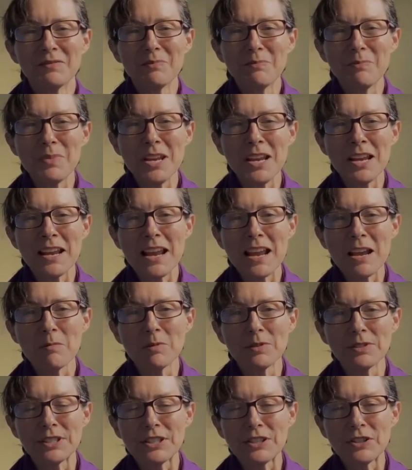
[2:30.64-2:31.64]
being
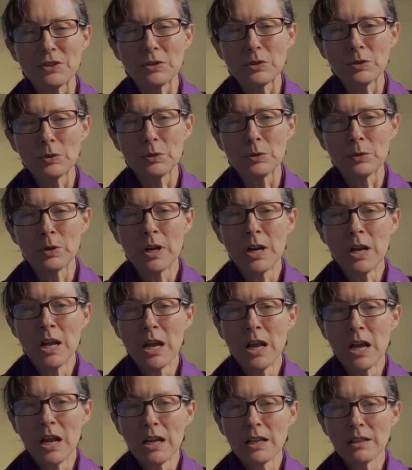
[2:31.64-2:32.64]
able to
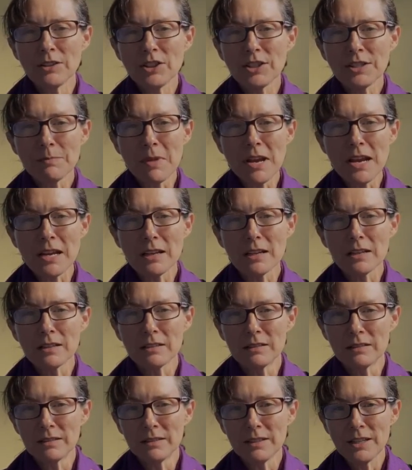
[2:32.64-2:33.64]
just make
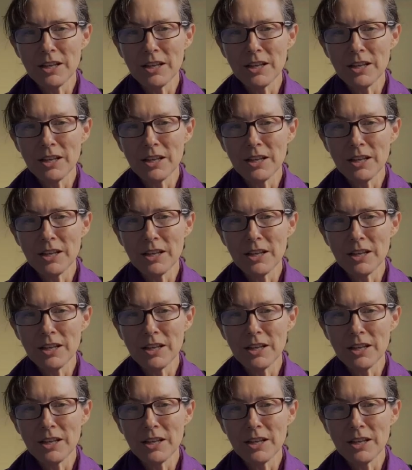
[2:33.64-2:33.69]
a,